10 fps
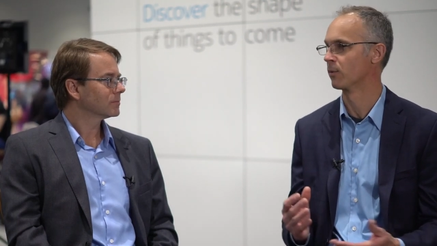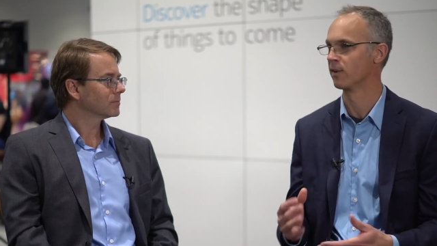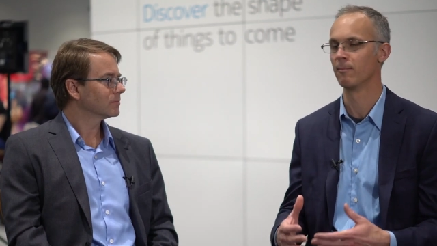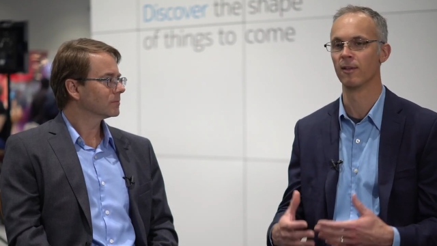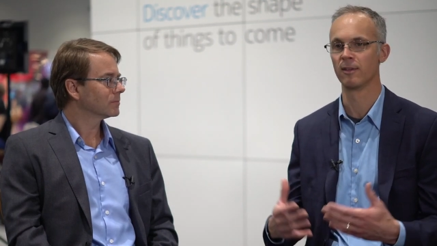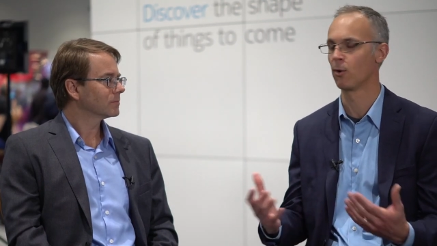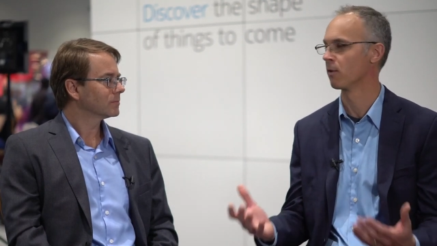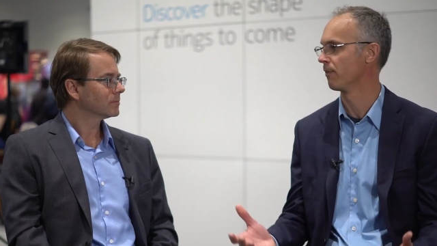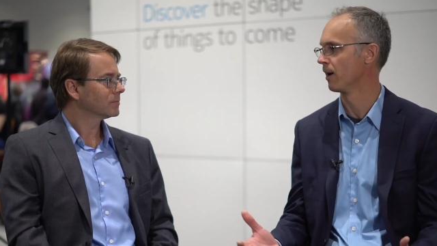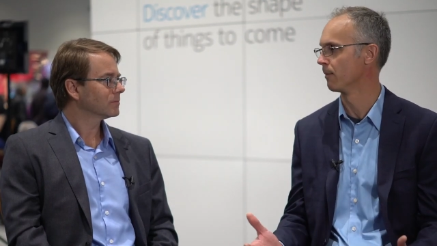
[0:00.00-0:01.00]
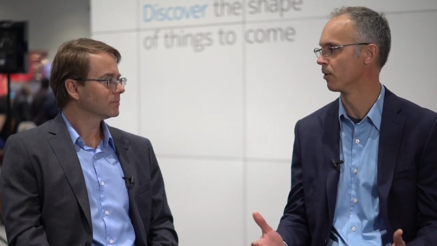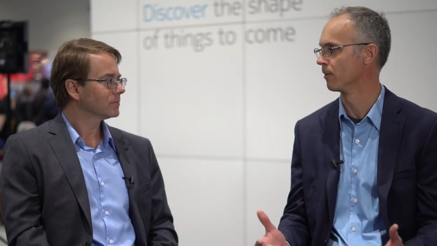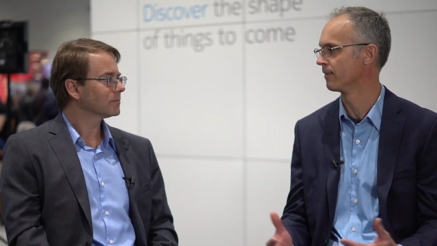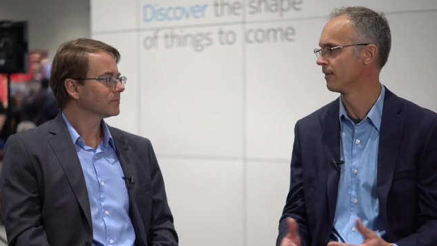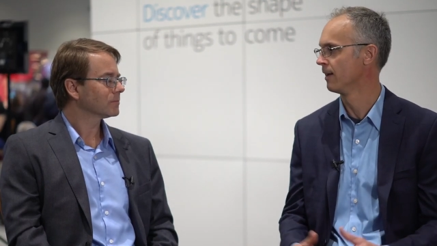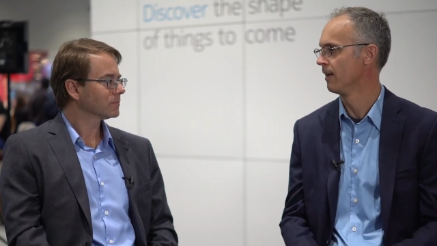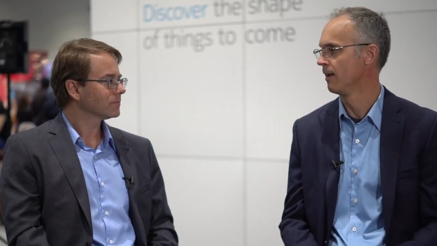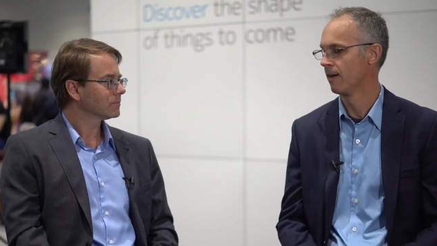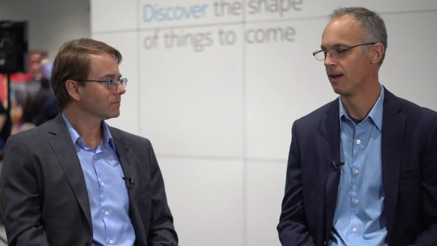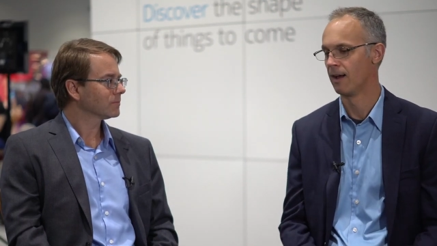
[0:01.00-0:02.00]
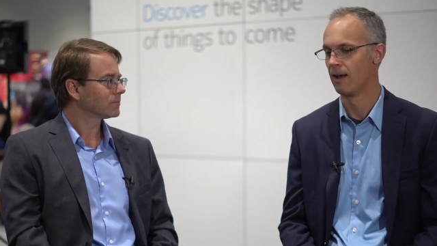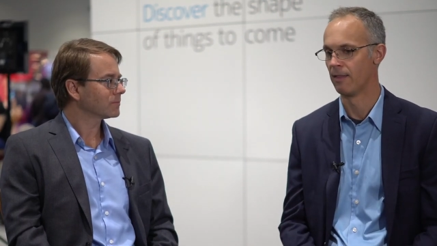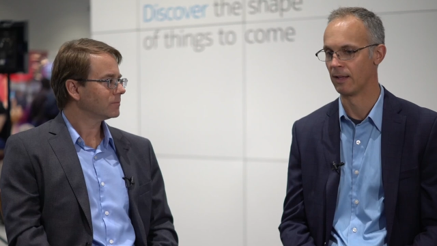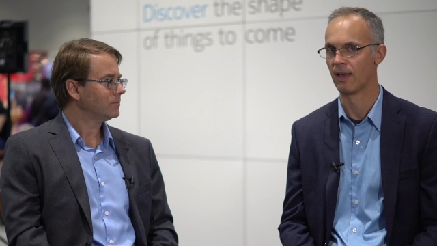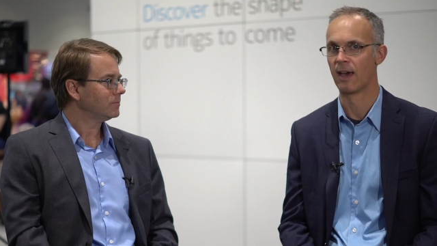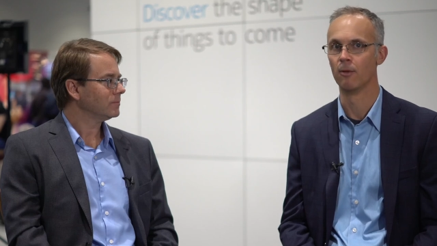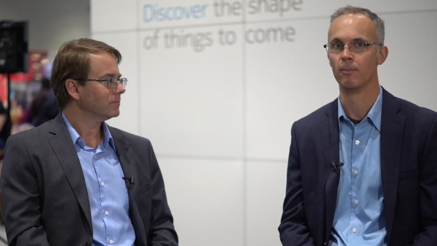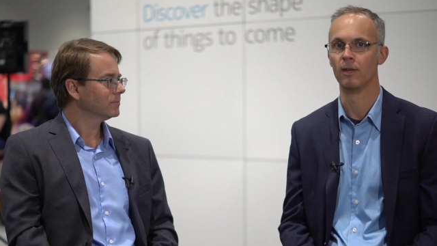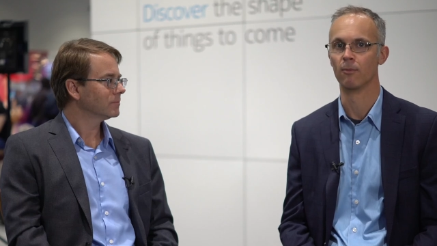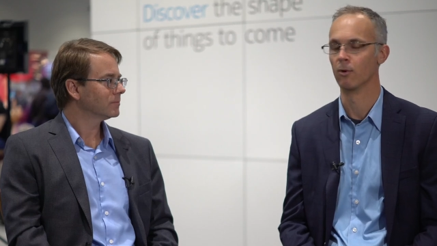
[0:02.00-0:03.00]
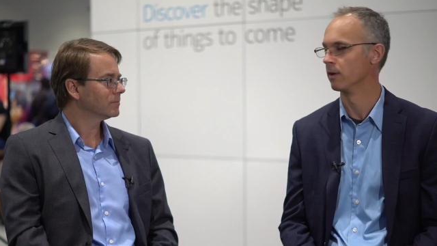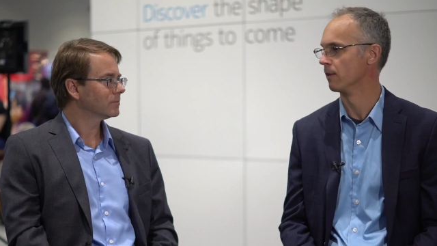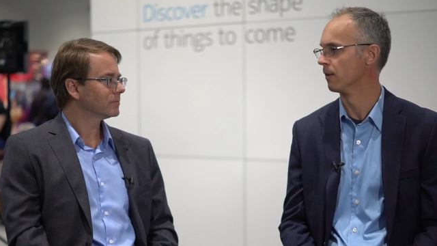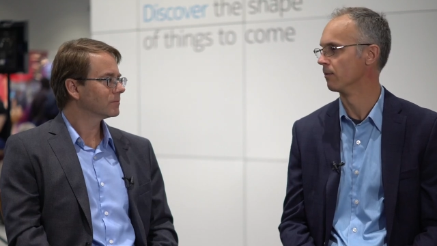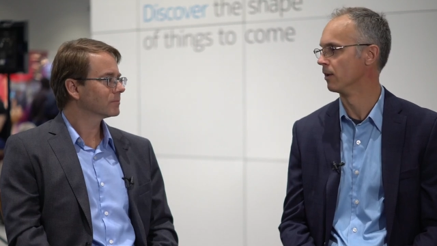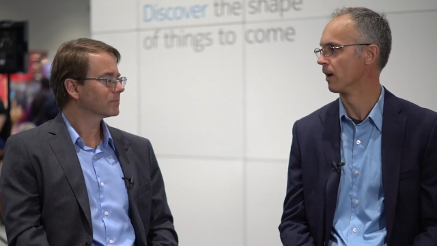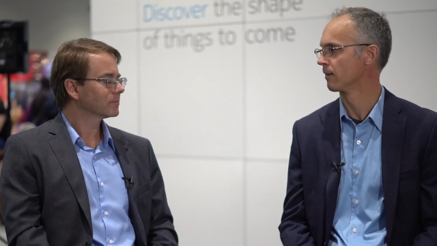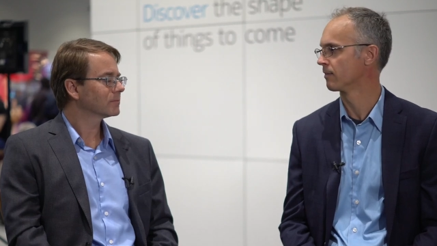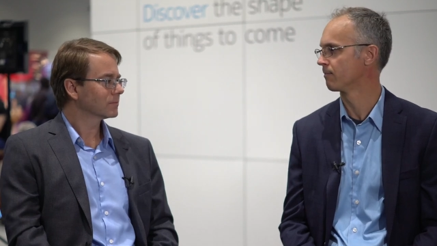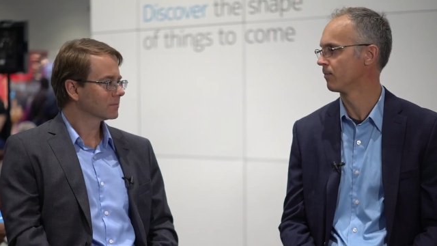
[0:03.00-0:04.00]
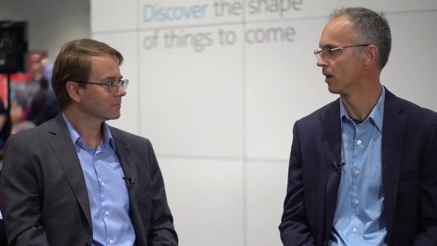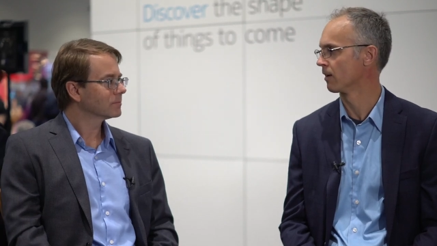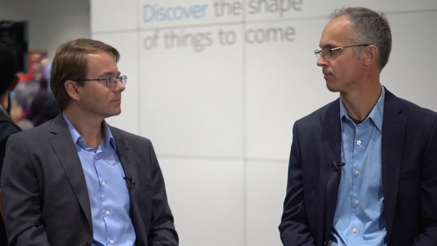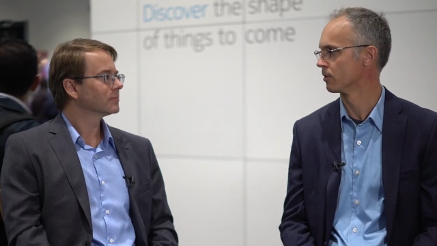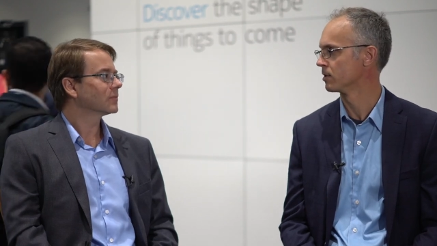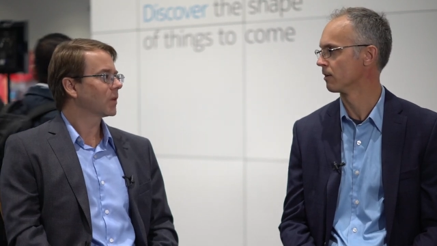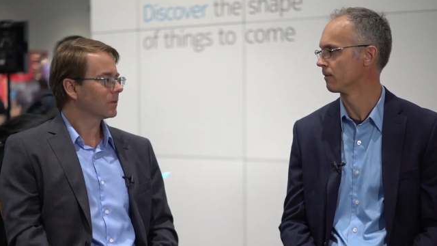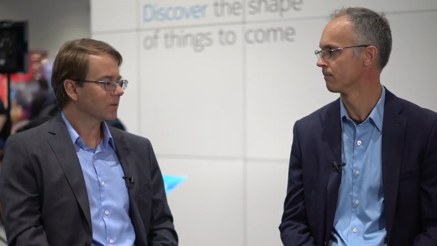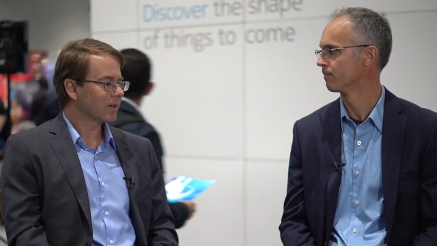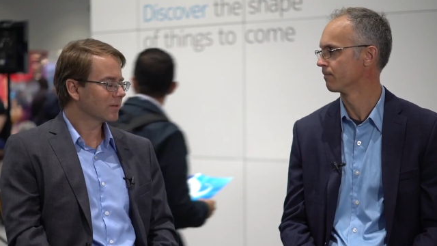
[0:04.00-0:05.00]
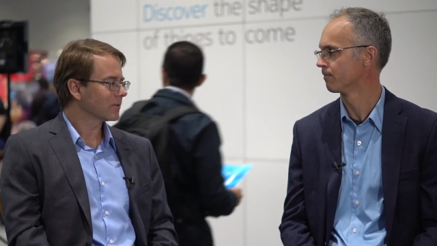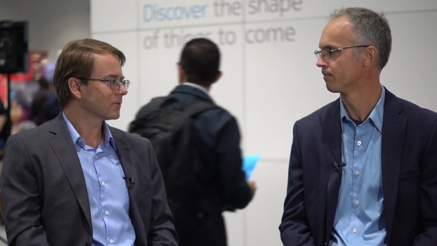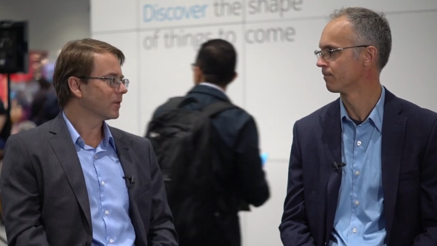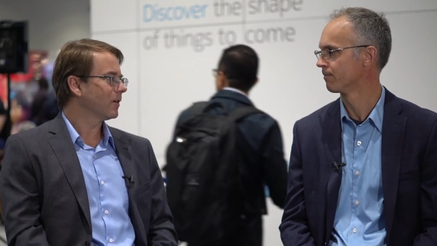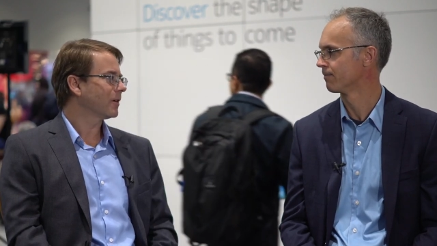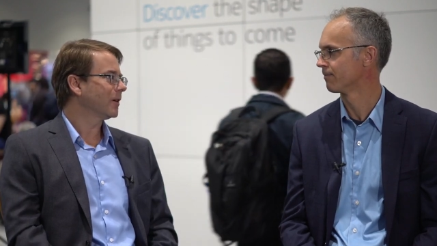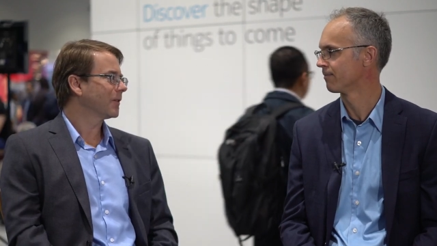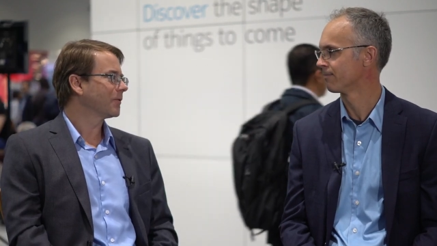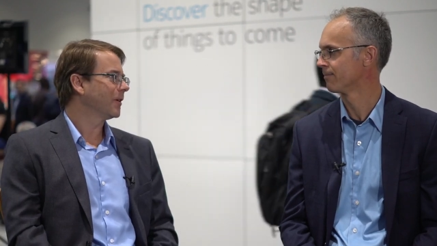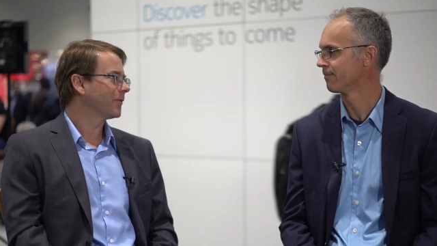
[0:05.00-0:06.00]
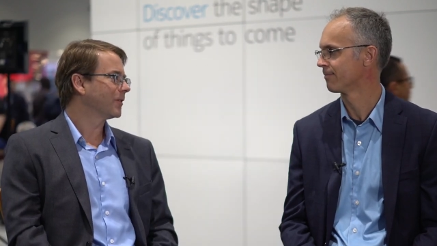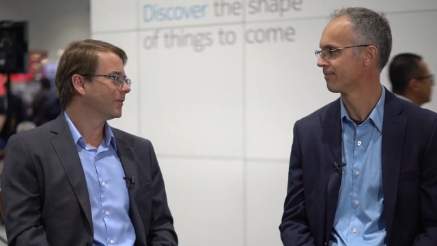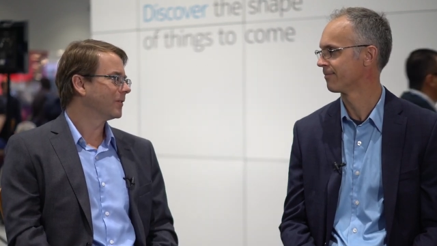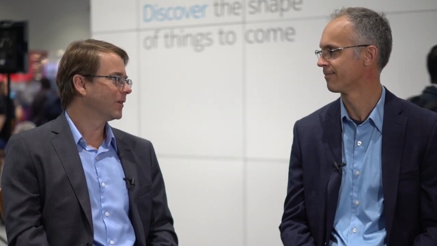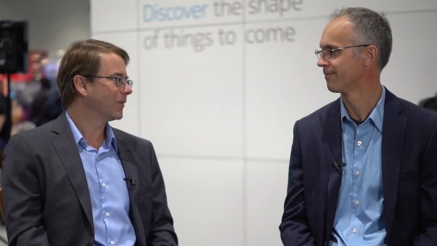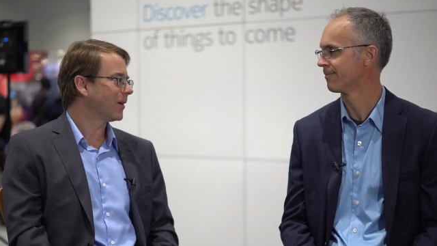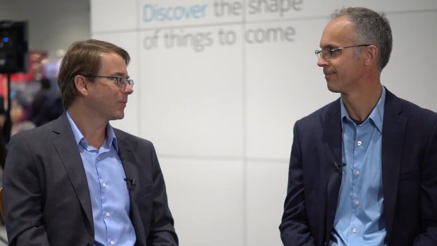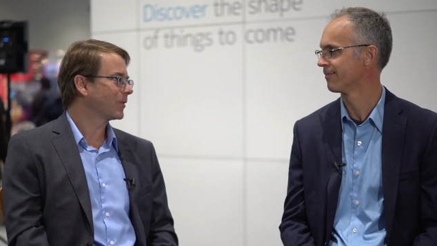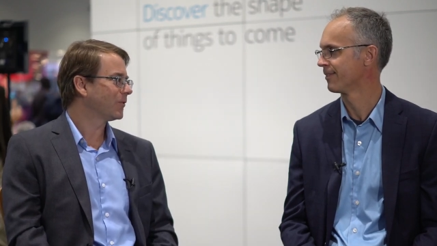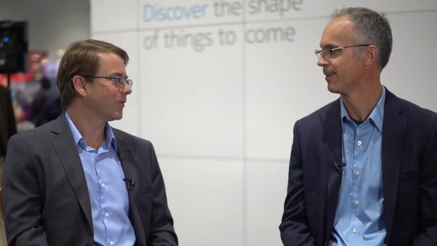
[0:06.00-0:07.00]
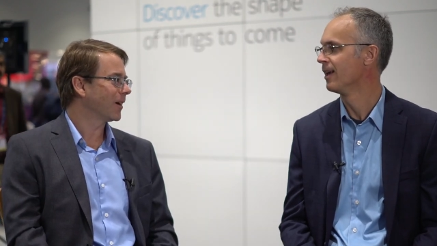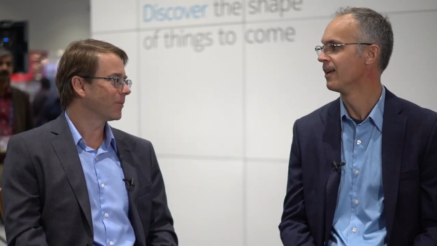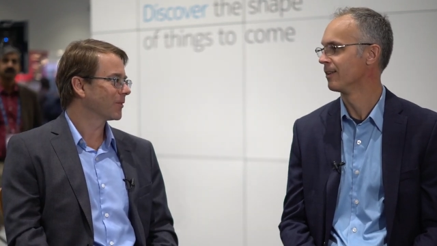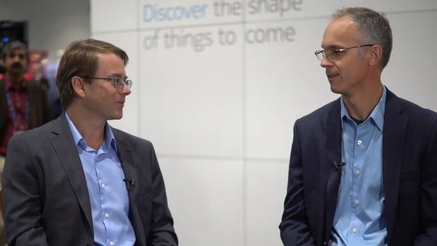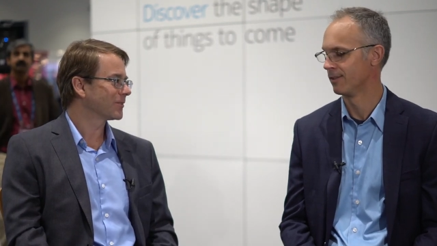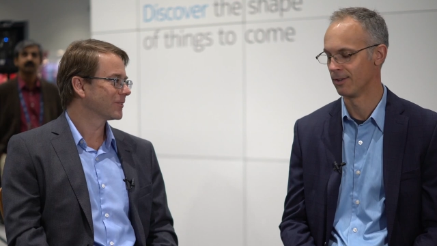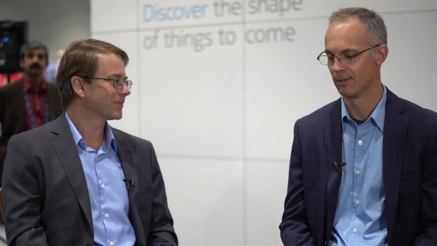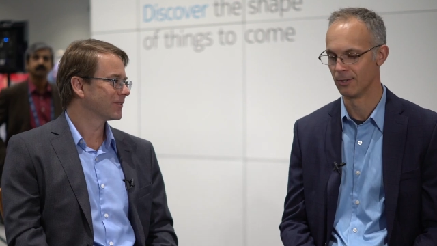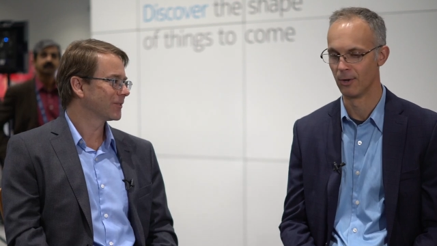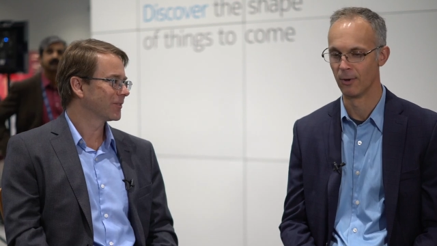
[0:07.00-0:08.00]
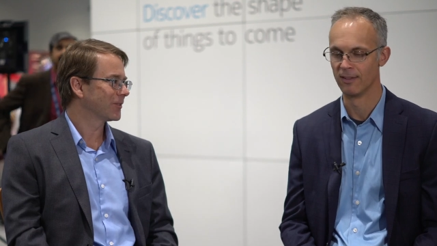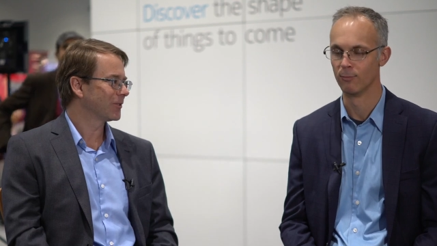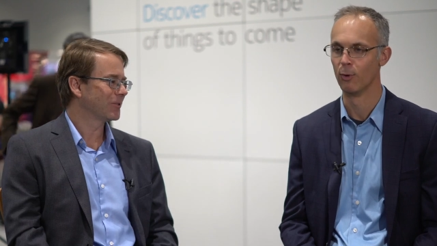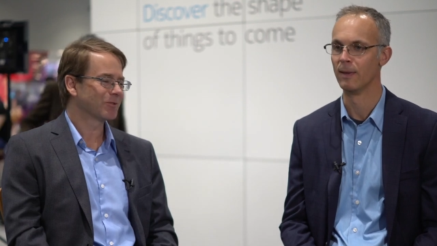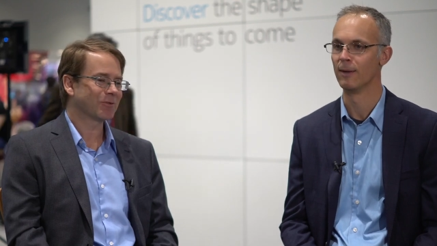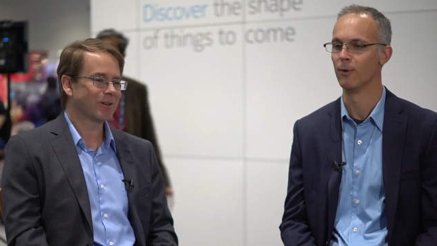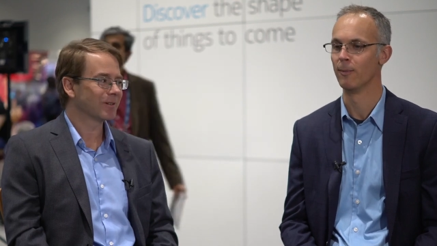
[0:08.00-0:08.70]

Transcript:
Speaker 1: whether it's multi-core fibers. Uh, I think that'll be really the, the next the next frontier. Sounds like there's a lot of
Speaker 2: life left in, in optical fibers, which is there is. We'll be